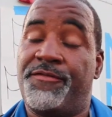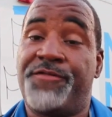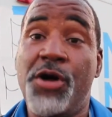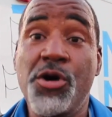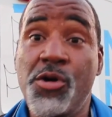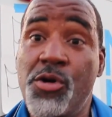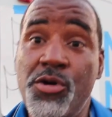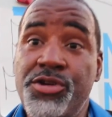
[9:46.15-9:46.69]

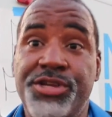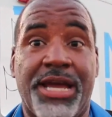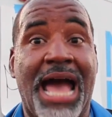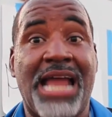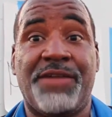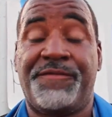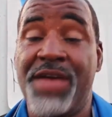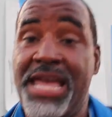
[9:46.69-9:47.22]
Food, you
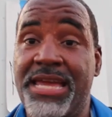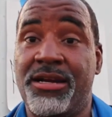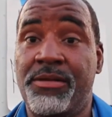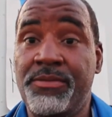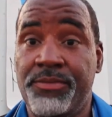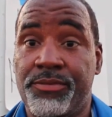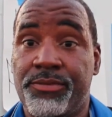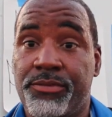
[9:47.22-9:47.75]
got to feed
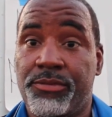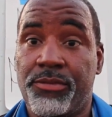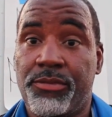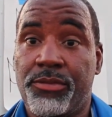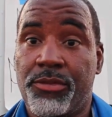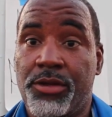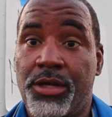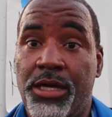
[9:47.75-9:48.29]
them,
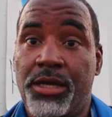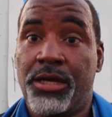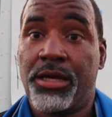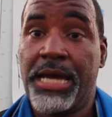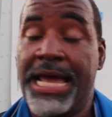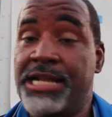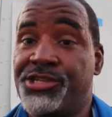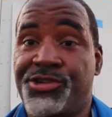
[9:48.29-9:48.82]

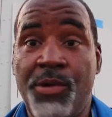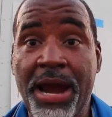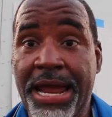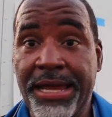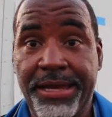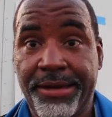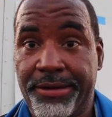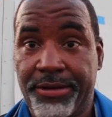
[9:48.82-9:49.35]
and
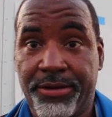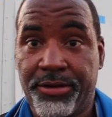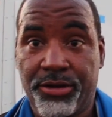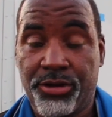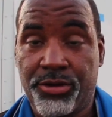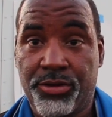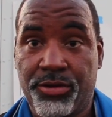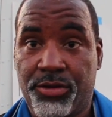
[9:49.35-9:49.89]
drink.
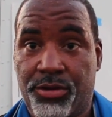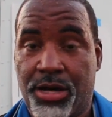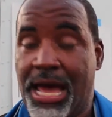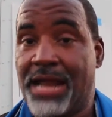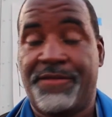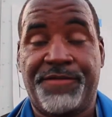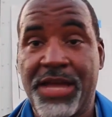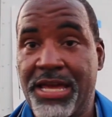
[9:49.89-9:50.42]
You
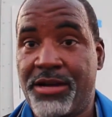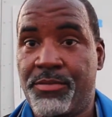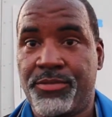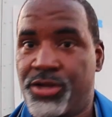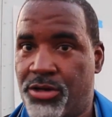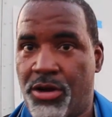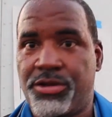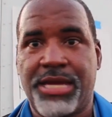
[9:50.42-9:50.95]
got to feed
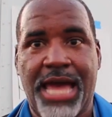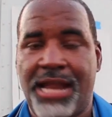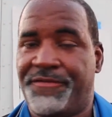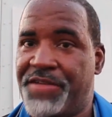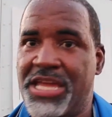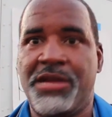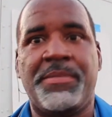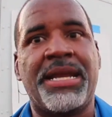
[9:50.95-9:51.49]
them. You know, you got to
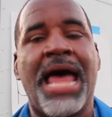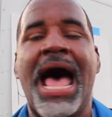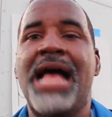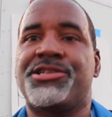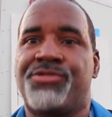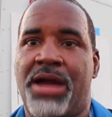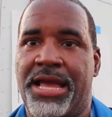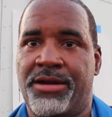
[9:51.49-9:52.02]
feed them and
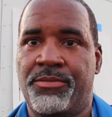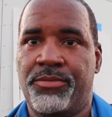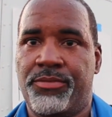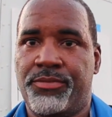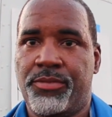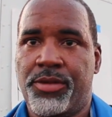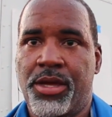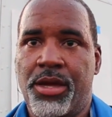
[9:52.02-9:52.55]
hydrate them,
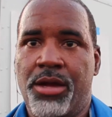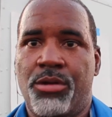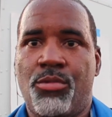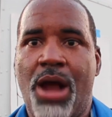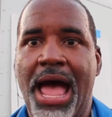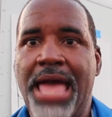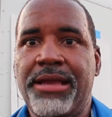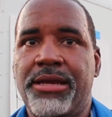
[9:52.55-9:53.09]

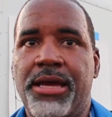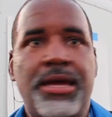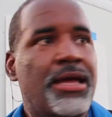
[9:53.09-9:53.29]
right?